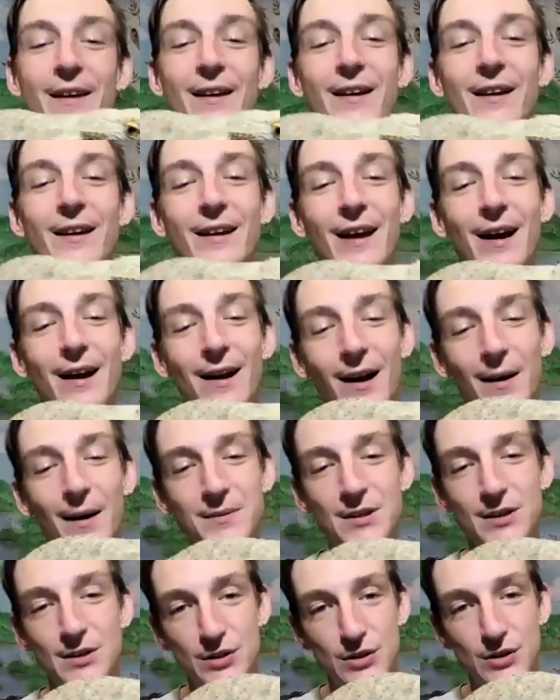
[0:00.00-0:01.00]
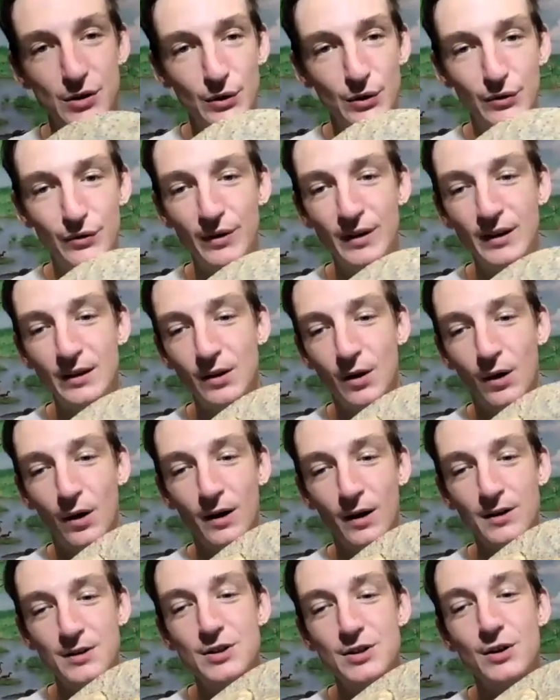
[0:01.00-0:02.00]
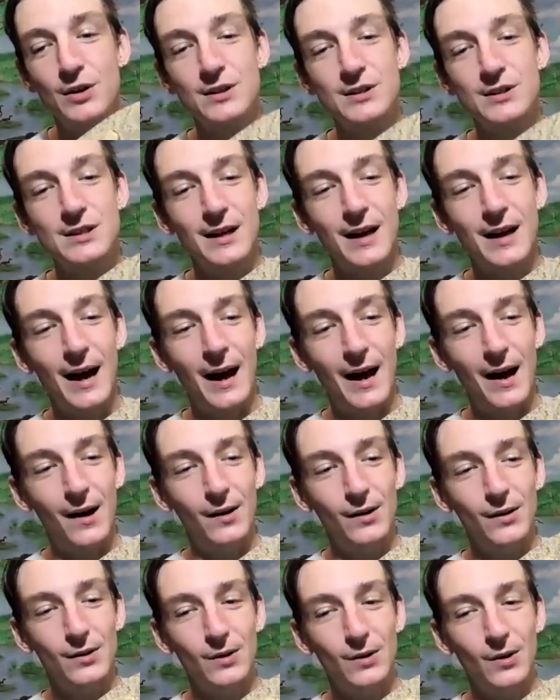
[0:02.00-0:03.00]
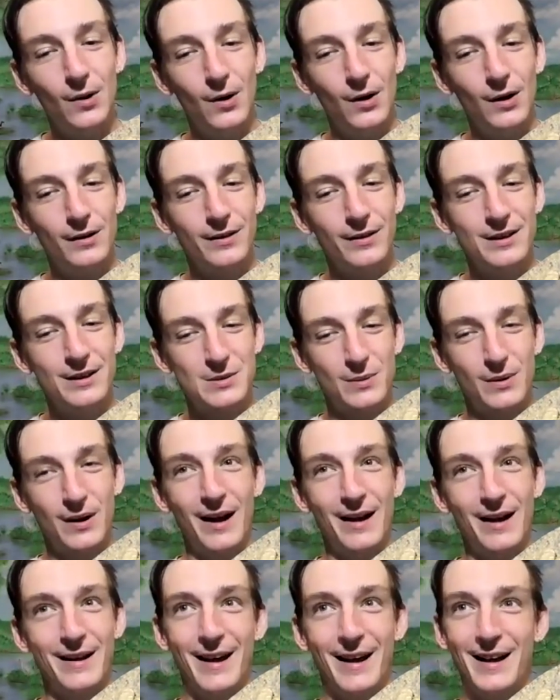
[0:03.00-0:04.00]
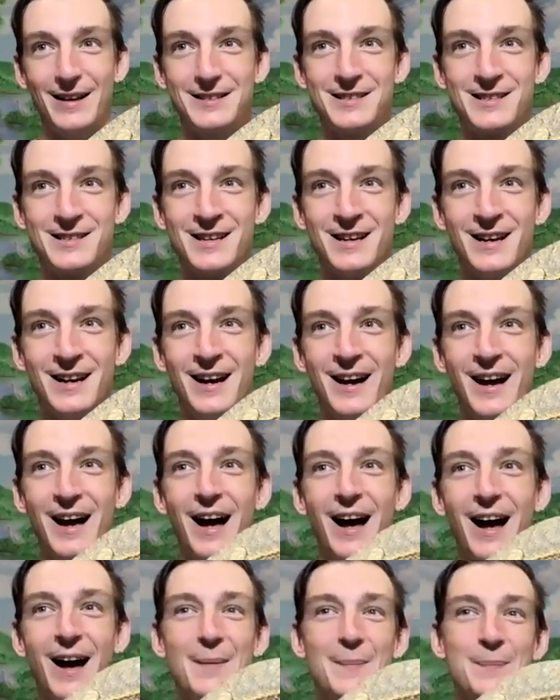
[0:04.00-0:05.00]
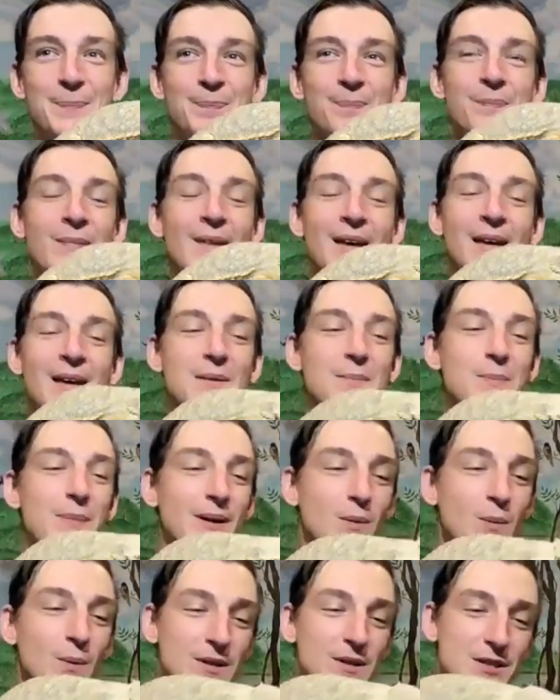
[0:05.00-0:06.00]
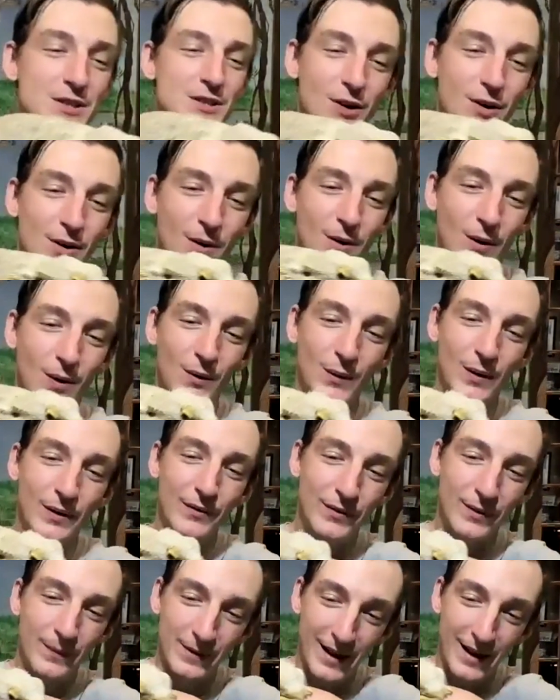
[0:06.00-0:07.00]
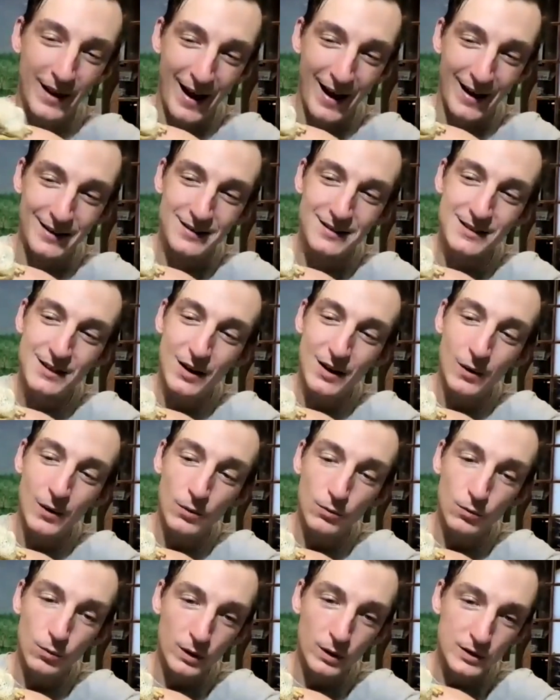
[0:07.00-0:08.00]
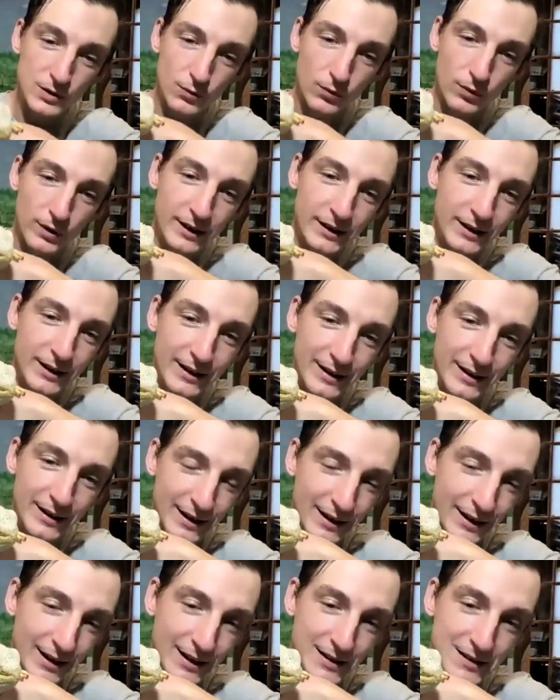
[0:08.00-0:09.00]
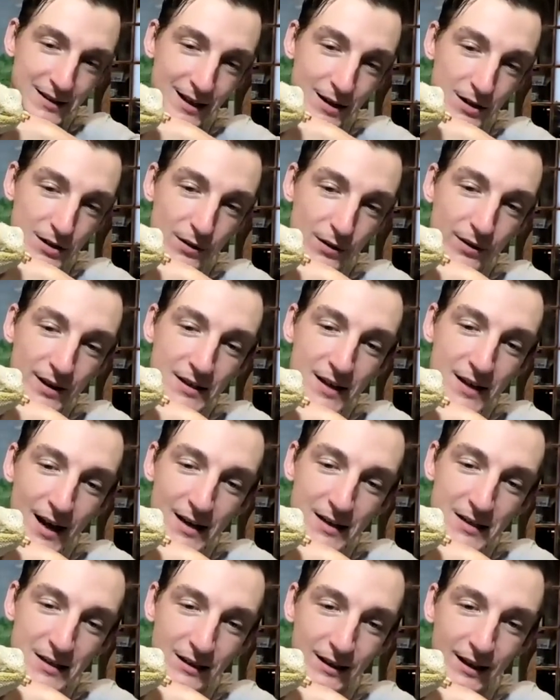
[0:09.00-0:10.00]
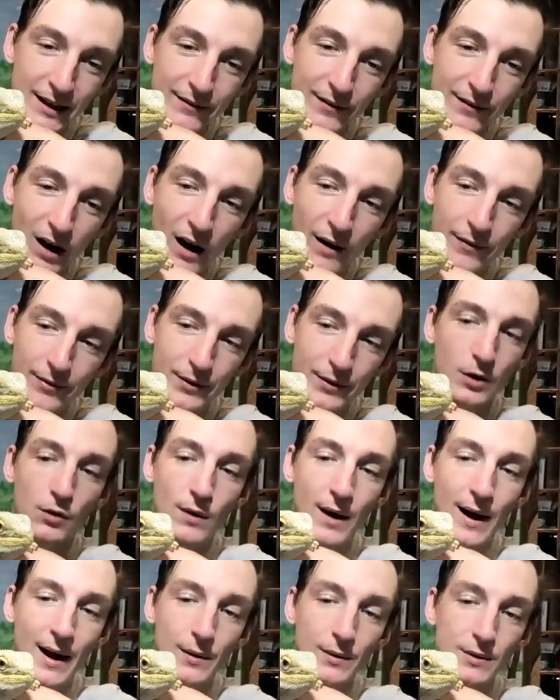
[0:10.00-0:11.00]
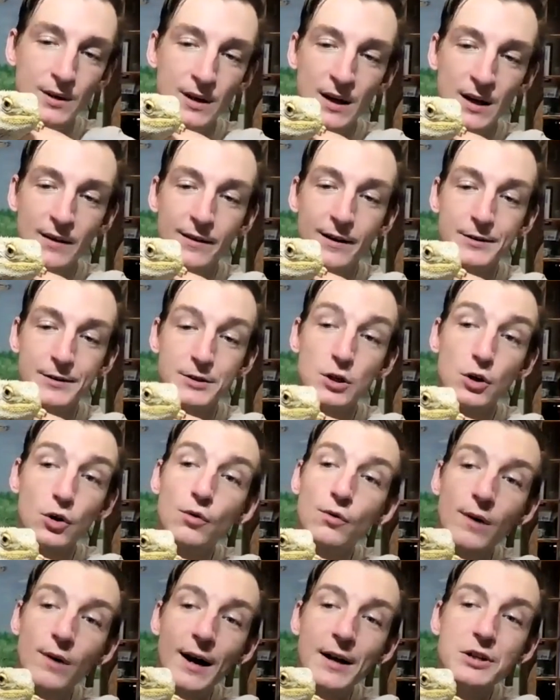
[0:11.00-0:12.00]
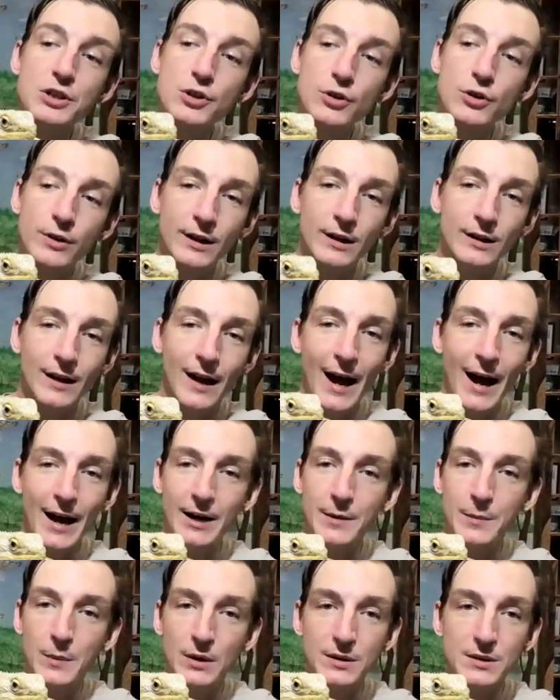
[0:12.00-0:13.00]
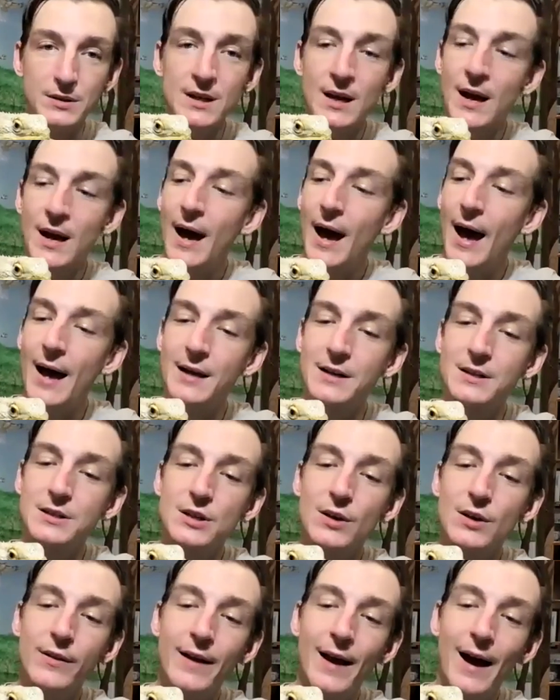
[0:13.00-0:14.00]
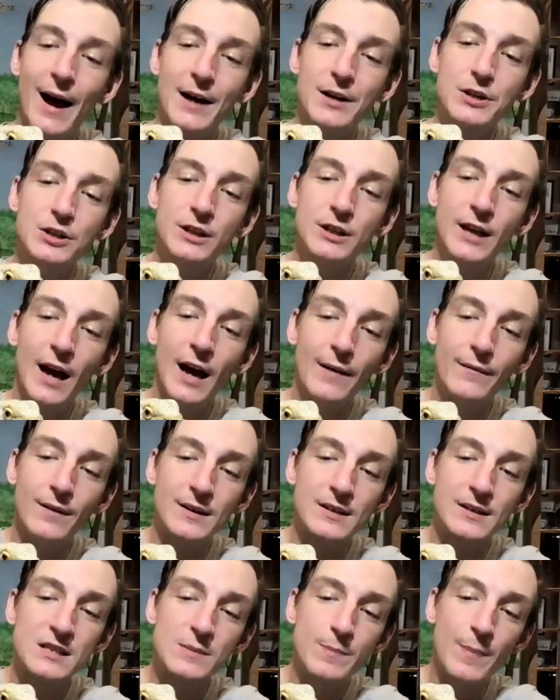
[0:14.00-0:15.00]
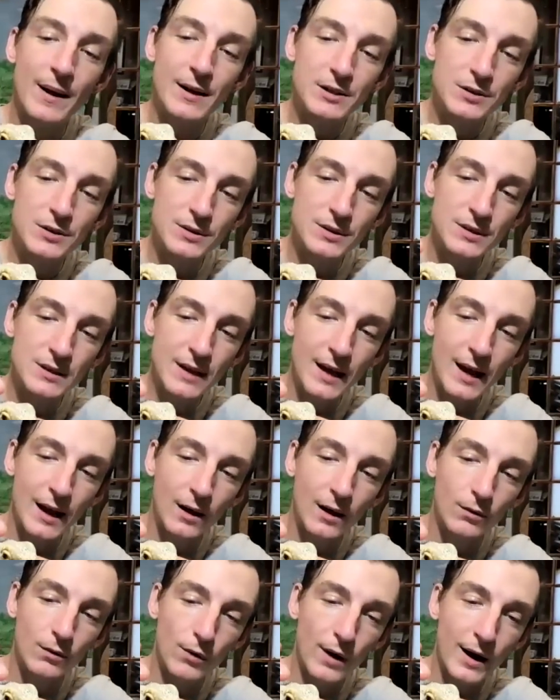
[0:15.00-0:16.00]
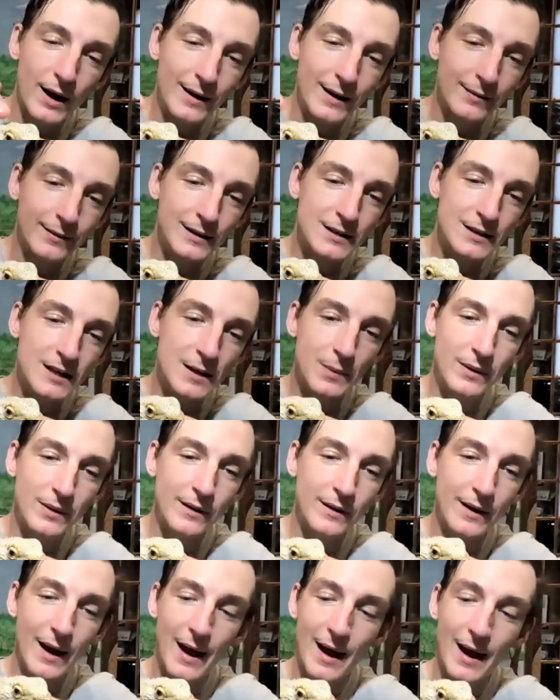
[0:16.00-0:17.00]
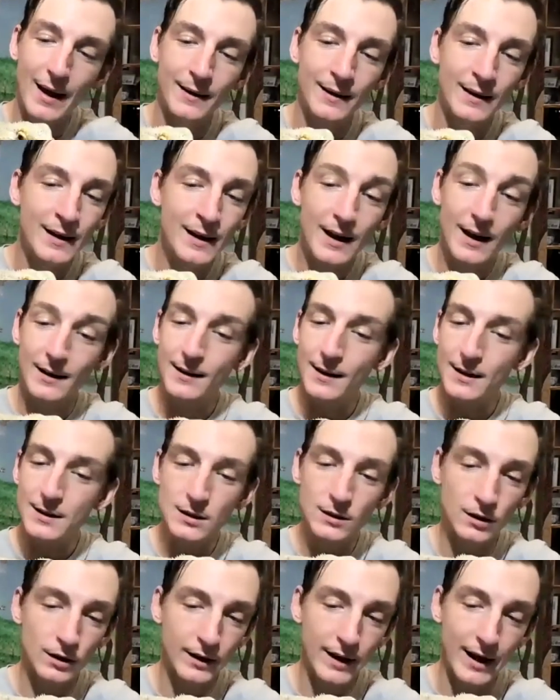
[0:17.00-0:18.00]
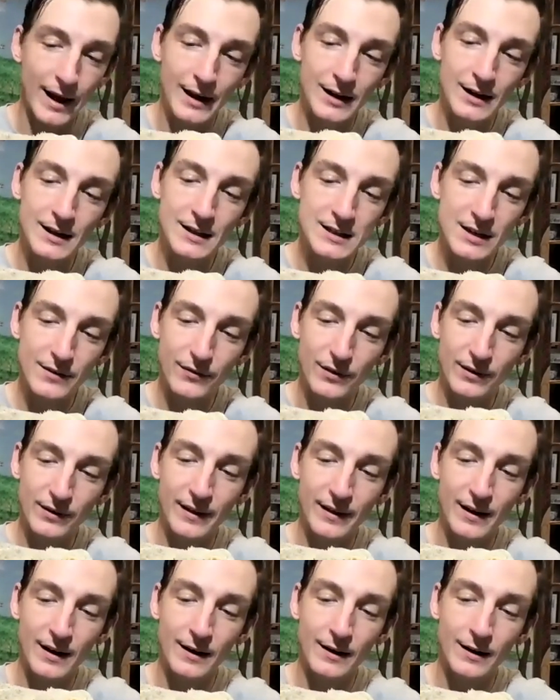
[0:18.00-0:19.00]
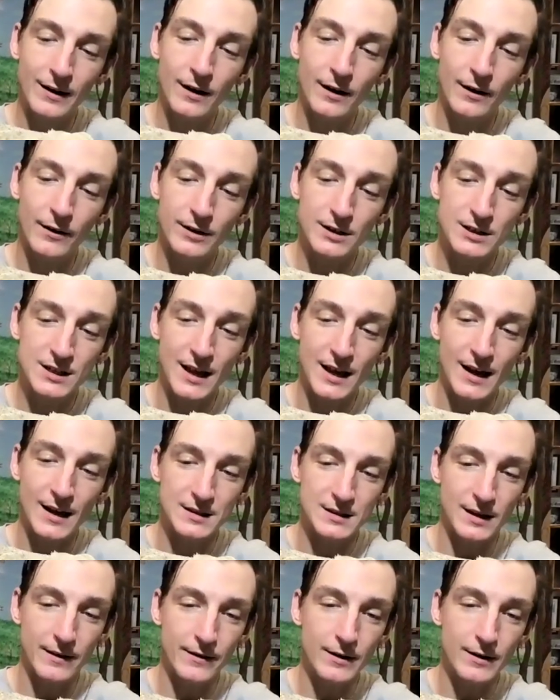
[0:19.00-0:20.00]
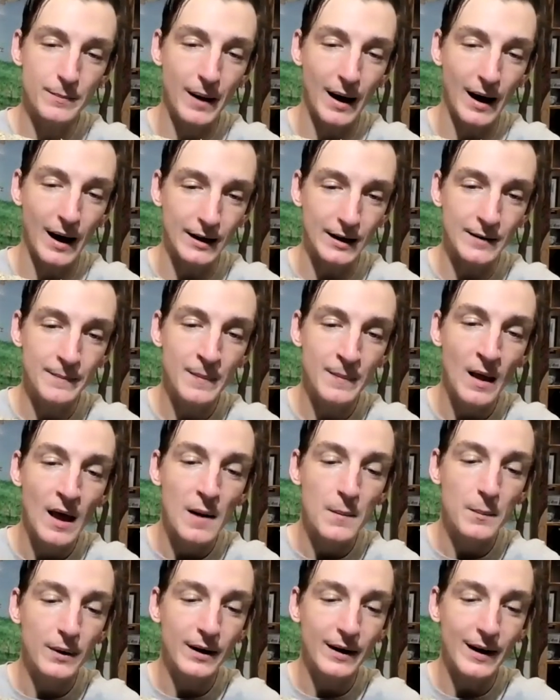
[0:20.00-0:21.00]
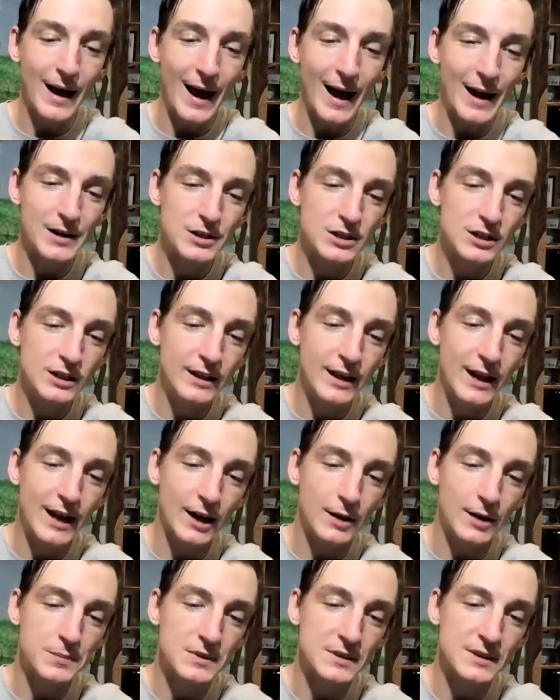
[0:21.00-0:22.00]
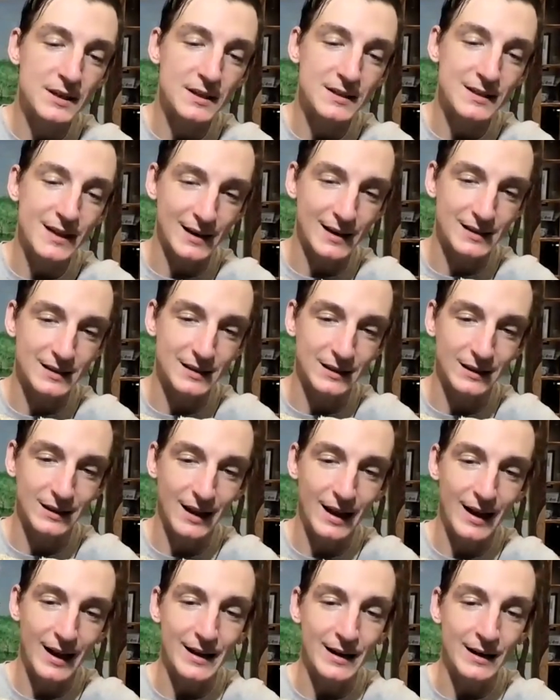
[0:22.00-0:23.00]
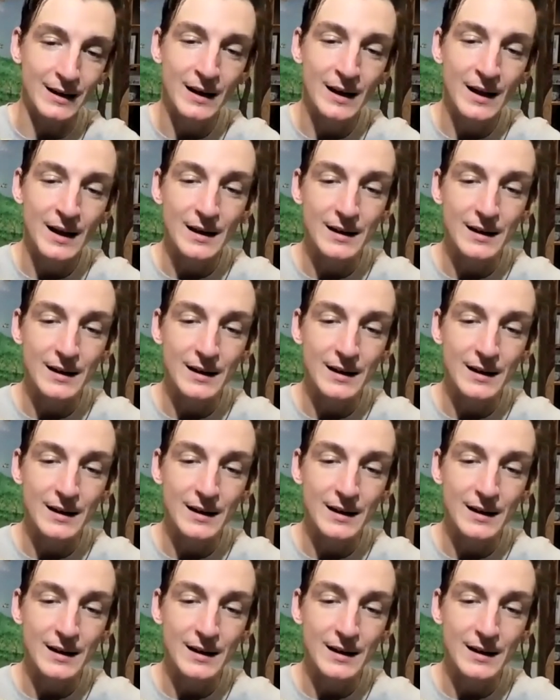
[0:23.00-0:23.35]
They can get up to 2 feet long, so you can see how long this guy gets. Um, but we'll start all the way from the head. So what's really neat is that, so these guys live on the ground. They're terrestrial animals. And so they actually have a special scale right at the tip of their head. It doesn't look any different than any other scales on their body, but it actually helps detect light.